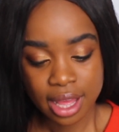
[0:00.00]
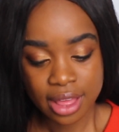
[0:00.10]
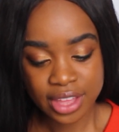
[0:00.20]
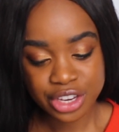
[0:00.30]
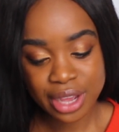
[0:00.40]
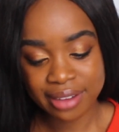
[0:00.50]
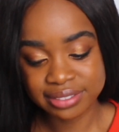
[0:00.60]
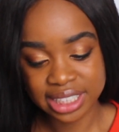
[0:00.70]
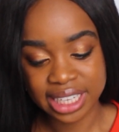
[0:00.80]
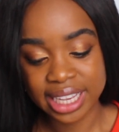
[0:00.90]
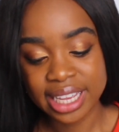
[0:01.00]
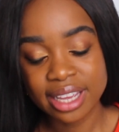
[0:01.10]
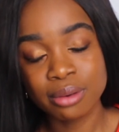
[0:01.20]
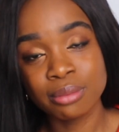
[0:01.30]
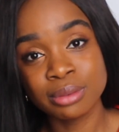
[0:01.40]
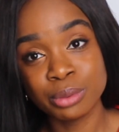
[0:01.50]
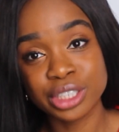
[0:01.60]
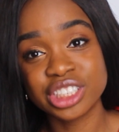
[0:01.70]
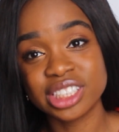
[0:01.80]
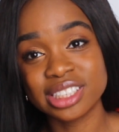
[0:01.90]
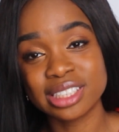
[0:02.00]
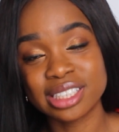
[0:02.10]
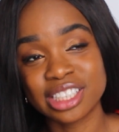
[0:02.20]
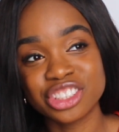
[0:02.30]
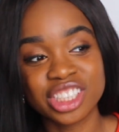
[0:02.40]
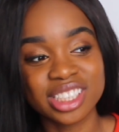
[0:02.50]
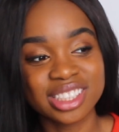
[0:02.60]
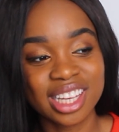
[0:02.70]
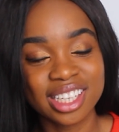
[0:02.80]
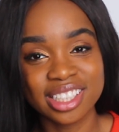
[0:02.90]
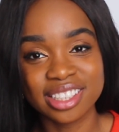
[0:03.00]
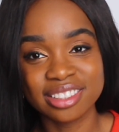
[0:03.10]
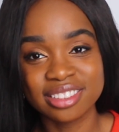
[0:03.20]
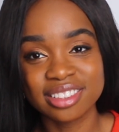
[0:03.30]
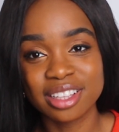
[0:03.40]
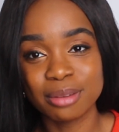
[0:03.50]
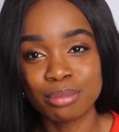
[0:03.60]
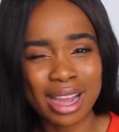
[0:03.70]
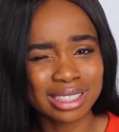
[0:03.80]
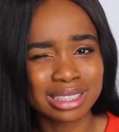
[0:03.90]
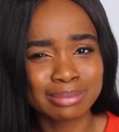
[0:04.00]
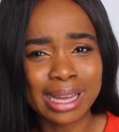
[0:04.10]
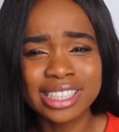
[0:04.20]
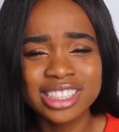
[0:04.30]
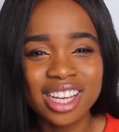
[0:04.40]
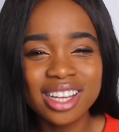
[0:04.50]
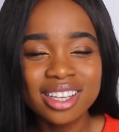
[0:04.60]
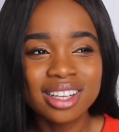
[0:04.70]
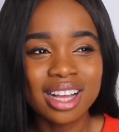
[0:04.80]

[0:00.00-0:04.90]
And then you have D, which is essentially telling the practice manager,